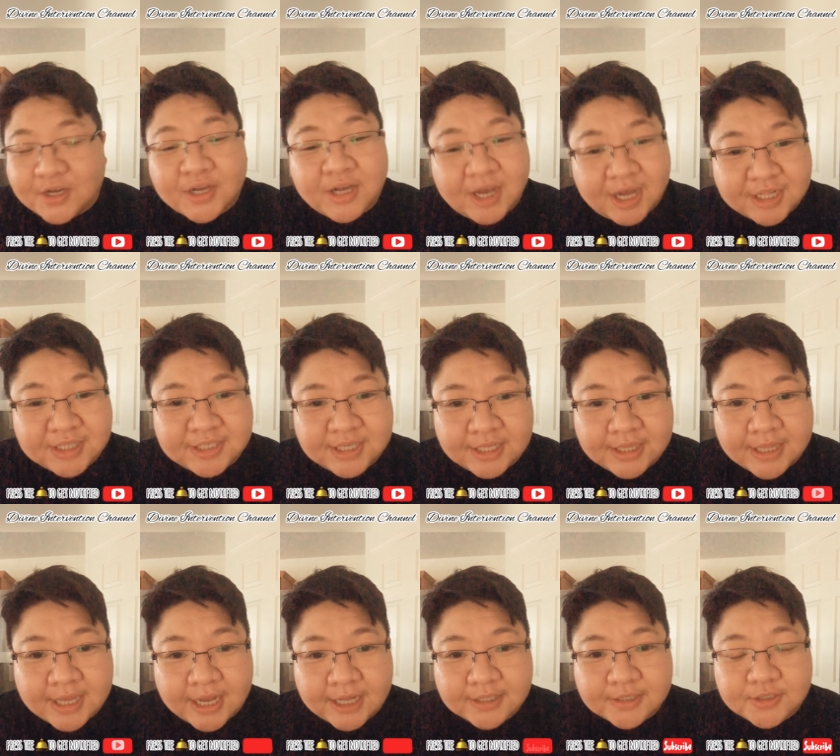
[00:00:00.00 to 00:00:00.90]
God said
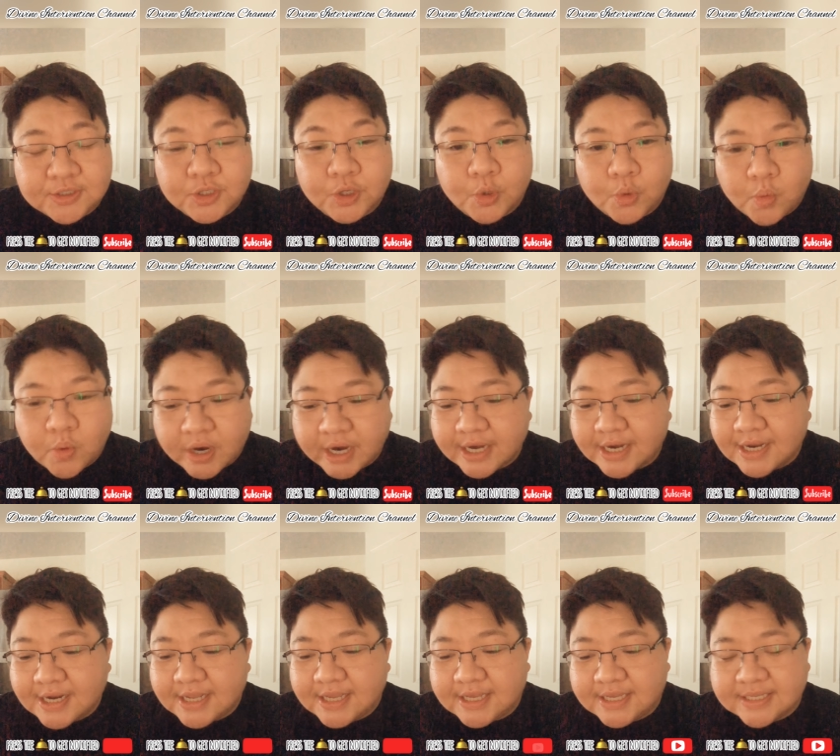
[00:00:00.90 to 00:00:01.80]
that. So why
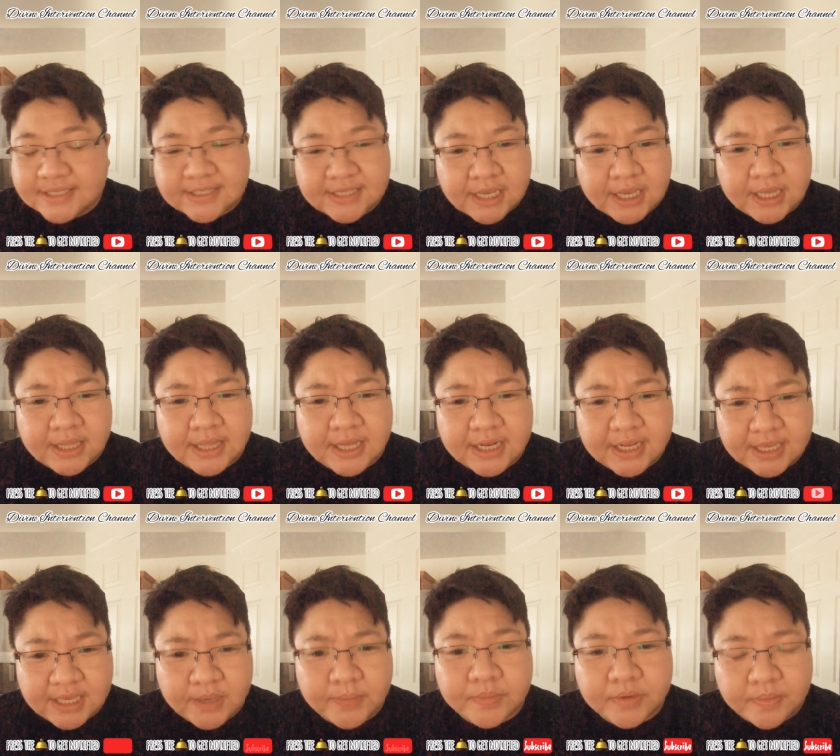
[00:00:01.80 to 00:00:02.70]
did he say that
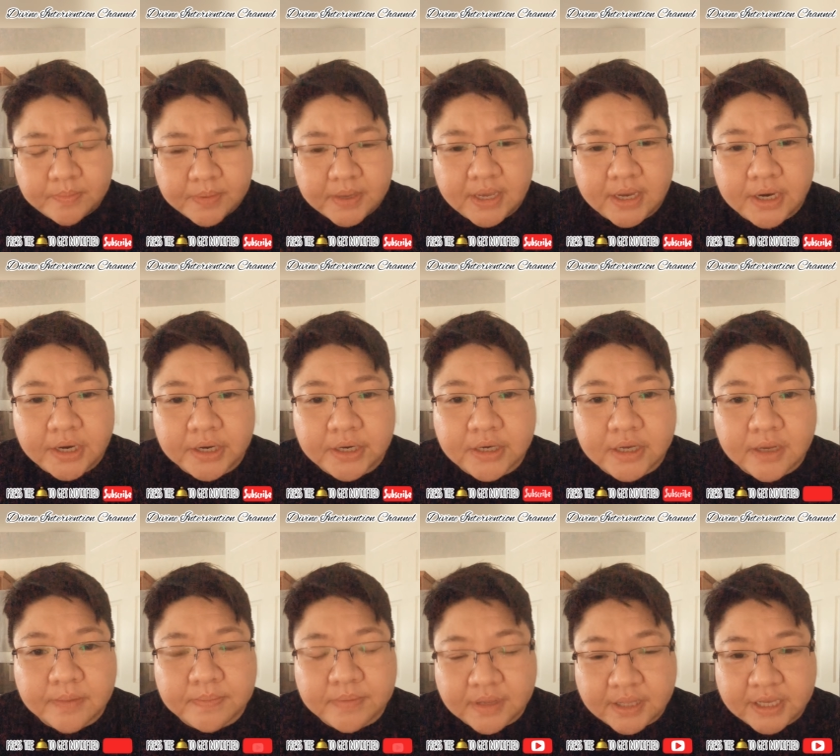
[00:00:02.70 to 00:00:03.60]
he prepared
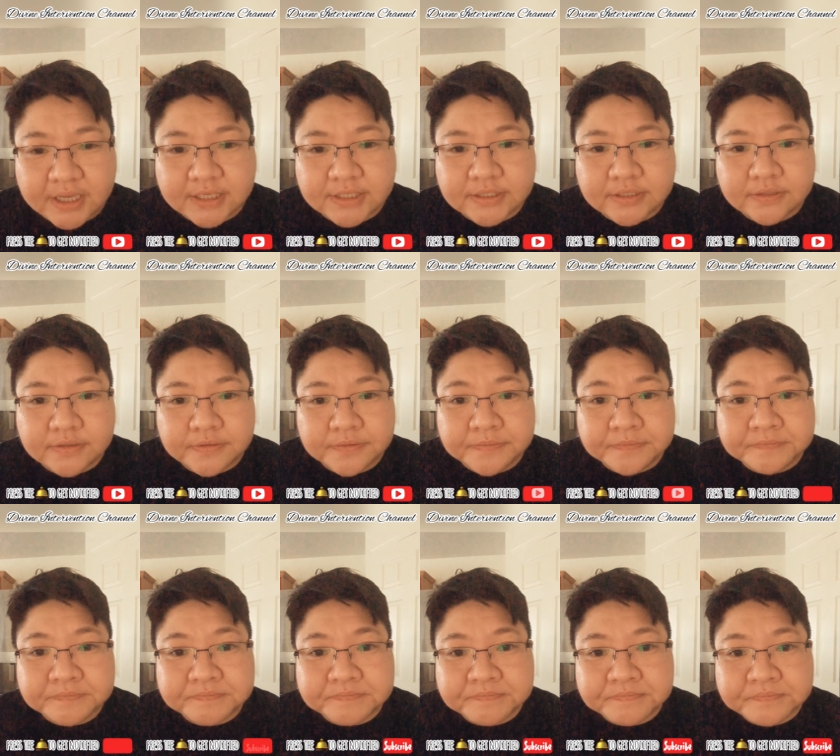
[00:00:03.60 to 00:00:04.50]
a place?
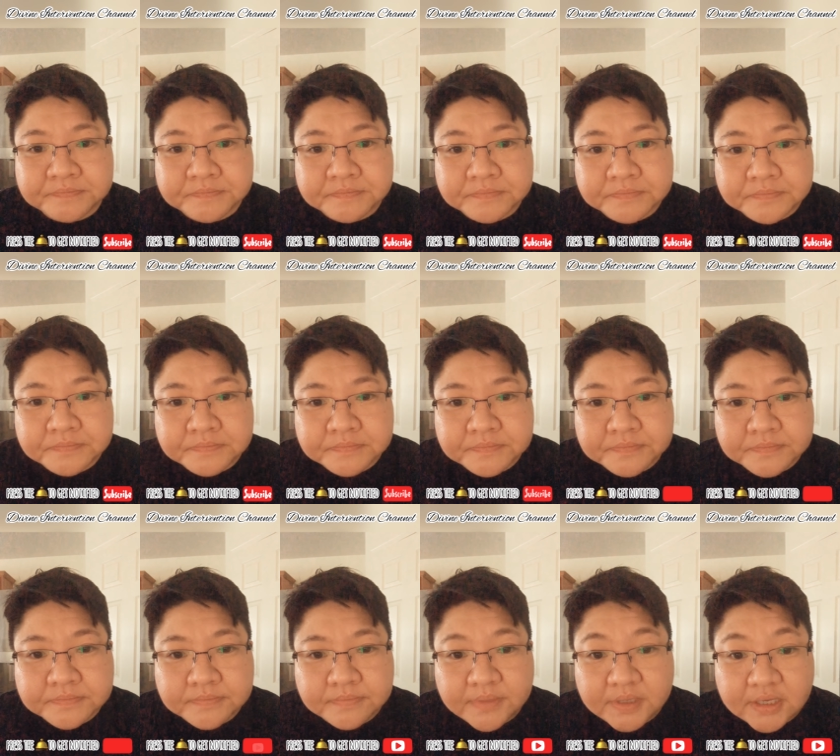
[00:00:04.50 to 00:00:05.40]

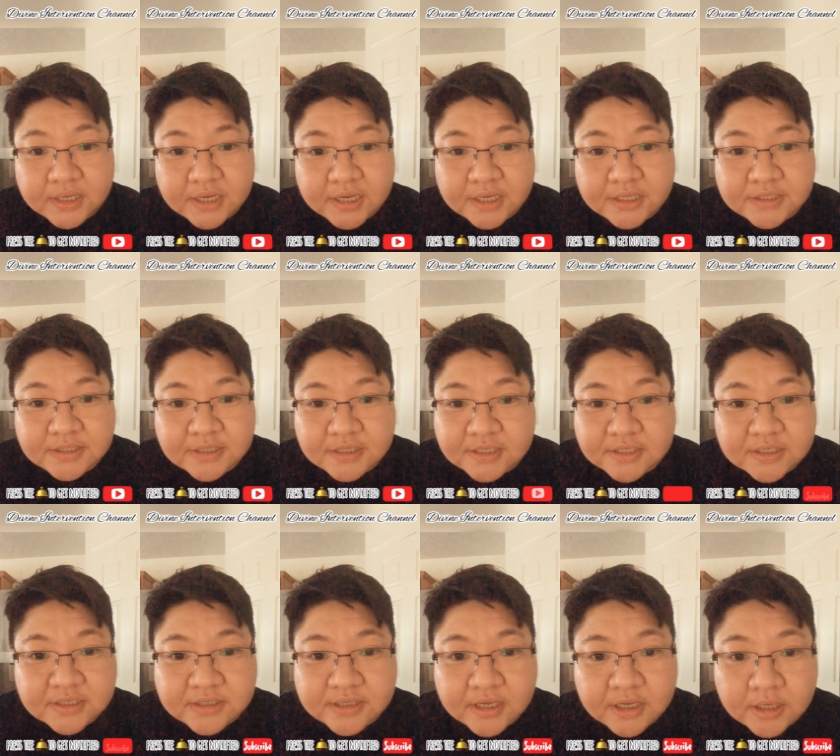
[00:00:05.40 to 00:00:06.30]
Because
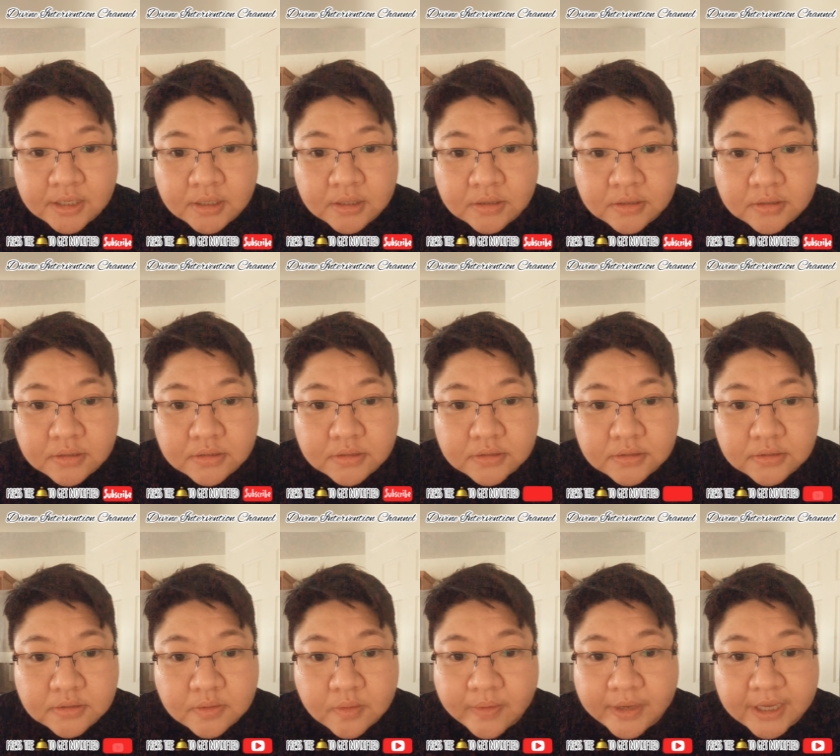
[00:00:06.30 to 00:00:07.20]
this is hell.
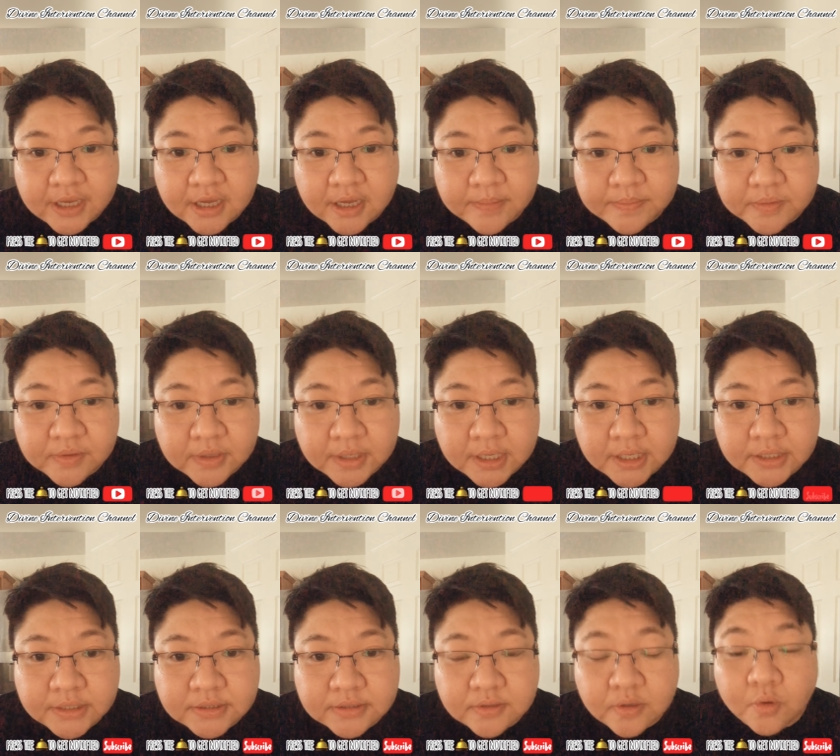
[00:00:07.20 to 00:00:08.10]
Wake up, you
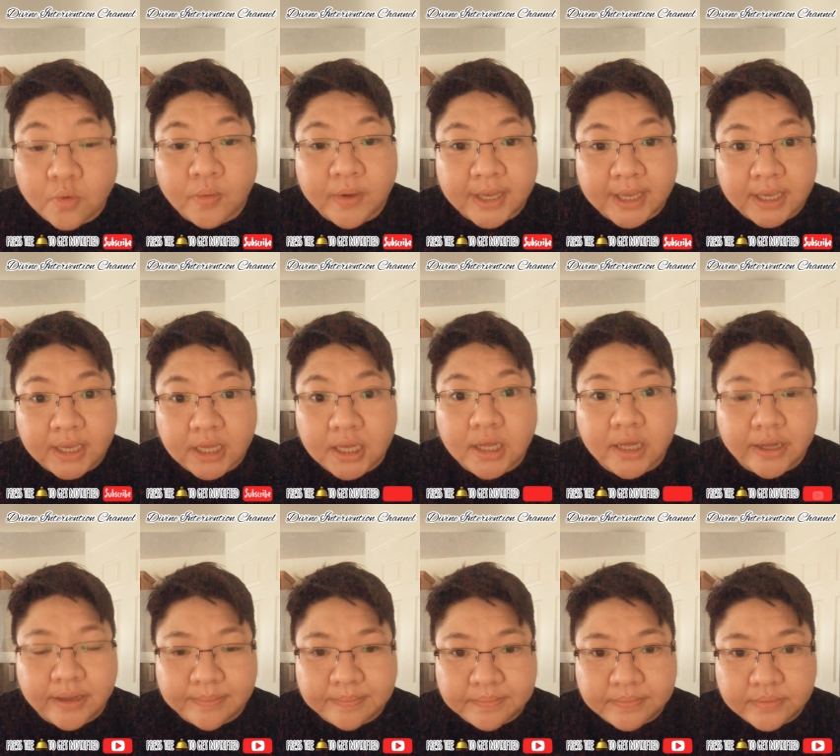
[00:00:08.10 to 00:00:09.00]
guys. Wake
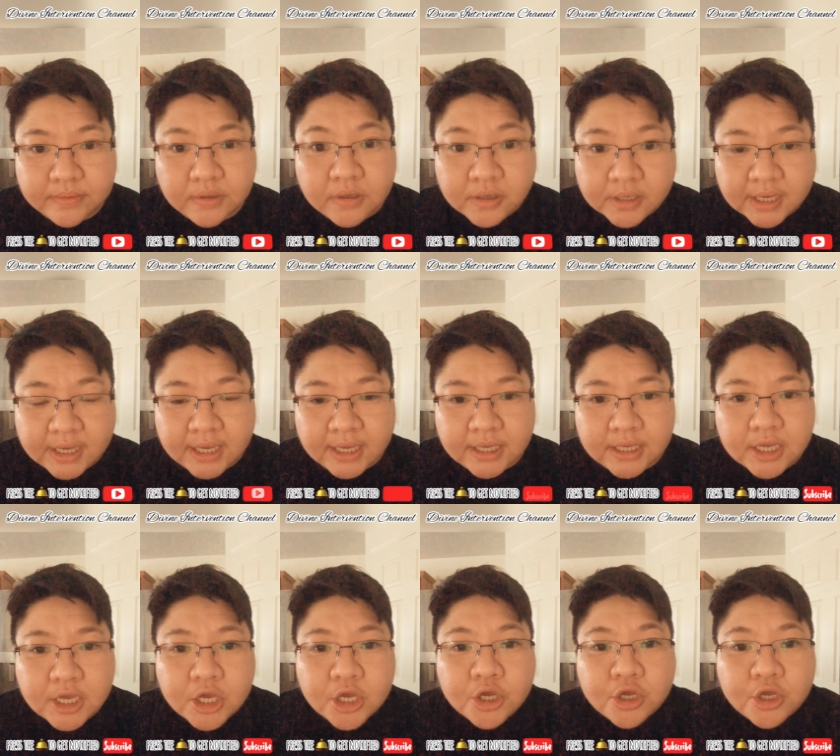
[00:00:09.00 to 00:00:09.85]
up, okay?